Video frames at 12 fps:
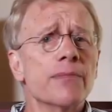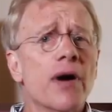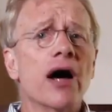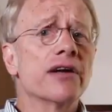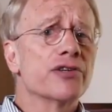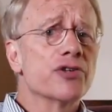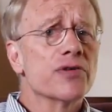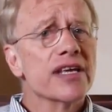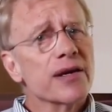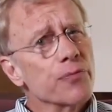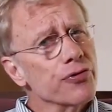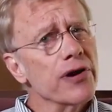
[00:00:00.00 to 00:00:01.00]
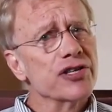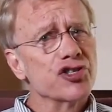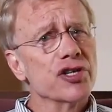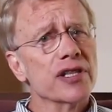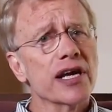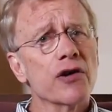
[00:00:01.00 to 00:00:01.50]
monitor the
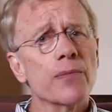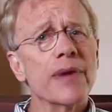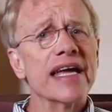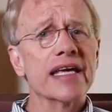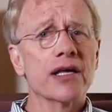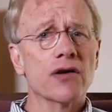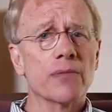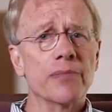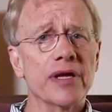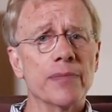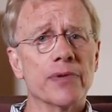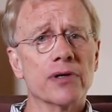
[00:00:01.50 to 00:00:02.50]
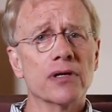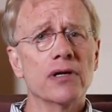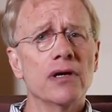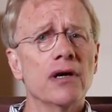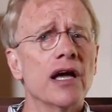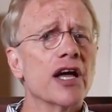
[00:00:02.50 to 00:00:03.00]
impression they are making on people
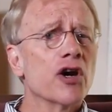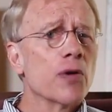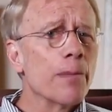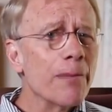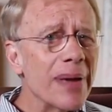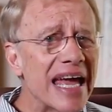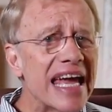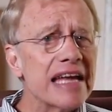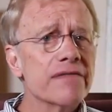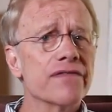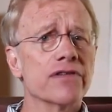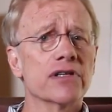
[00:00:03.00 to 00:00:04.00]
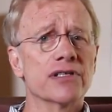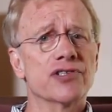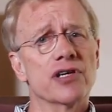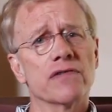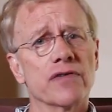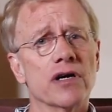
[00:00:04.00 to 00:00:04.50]
and are painfully
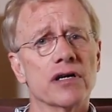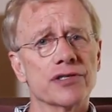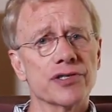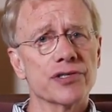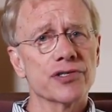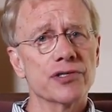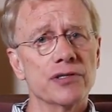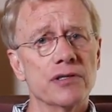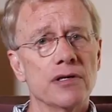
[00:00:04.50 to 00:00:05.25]
self-conscious.